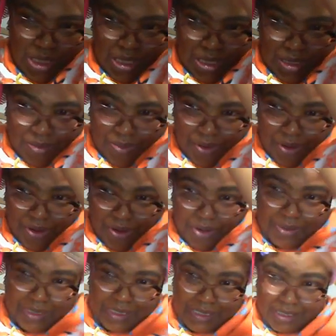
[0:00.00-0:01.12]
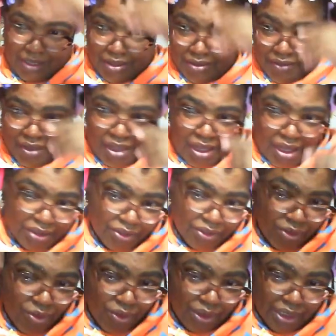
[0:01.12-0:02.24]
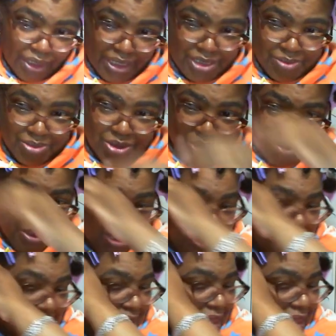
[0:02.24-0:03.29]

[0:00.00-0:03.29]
and perms and stuff, the correlation between